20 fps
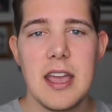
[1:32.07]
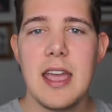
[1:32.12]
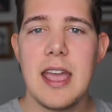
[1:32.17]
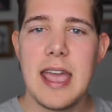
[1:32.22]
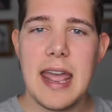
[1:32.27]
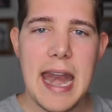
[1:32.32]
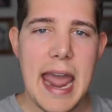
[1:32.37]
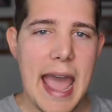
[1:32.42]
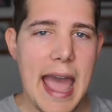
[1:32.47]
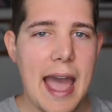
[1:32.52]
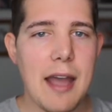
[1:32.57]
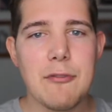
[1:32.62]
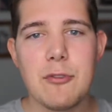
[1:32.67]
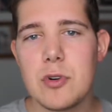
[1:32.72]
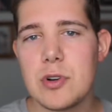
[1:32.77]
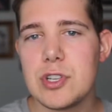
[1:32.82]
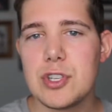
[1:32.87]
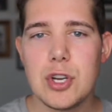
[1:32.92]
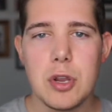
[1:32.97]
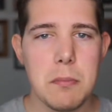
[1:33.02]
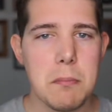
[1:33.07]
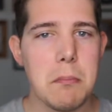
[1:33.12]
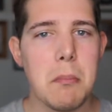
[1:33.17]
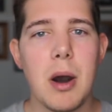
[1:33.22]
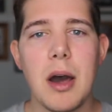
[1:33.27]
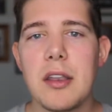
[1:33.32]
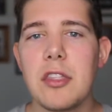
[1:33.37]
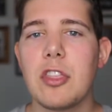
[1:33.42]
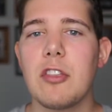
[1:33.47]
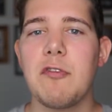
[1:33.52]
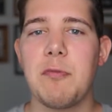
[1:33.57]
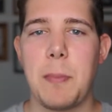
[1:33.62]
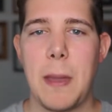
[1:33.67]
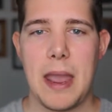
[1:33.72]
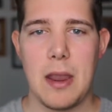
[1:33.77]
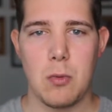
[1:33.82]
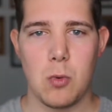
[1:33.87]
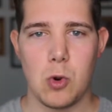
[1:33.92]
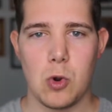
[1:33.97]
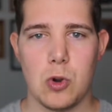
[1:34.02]
an average month of
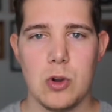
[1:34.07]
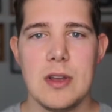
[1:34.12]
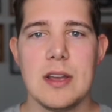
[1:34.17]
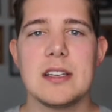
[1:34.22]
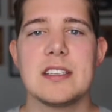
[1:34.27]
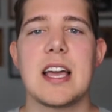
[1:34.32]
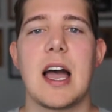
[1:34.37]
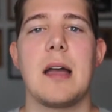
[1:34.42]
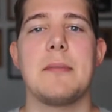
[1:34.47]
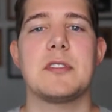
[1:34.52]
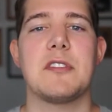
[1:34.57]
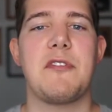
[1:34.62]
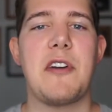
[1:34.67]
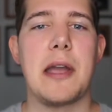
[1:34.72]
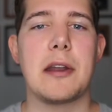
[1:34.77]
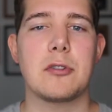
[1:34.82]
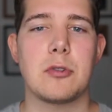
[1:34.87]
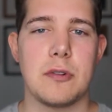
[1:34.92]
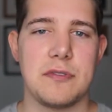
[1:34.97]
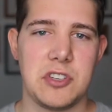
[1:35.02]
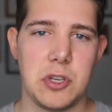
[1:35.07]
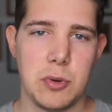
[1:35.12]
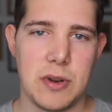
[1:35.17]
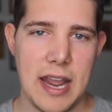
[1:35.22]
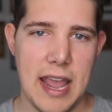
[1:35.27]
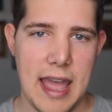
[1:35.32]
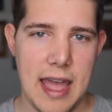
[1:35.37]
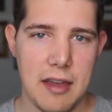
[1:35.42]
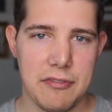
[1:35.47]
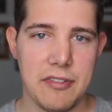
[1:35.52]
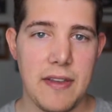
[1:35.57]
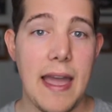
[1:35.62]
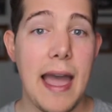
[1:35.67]
payroll times a factor of 2.5.